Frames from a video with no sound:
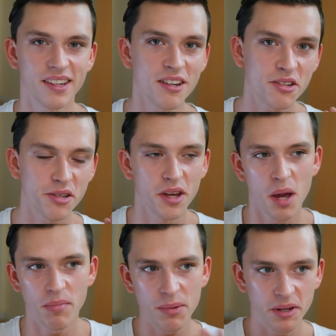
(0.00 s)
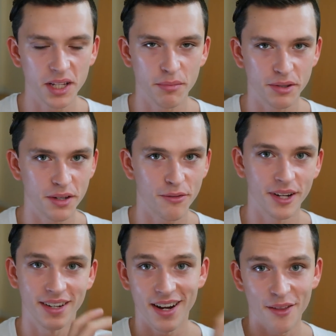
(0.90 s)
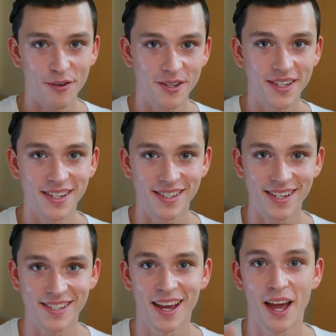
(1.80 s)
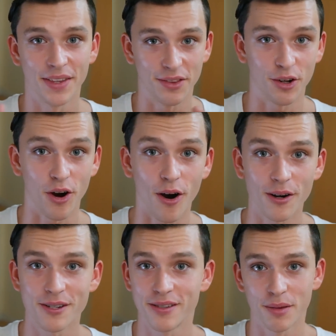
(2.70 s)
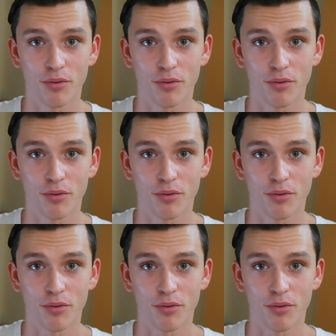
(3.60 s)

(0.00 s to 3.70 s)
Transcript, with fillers: that is maybe a little bit different than in other cities is that the cars that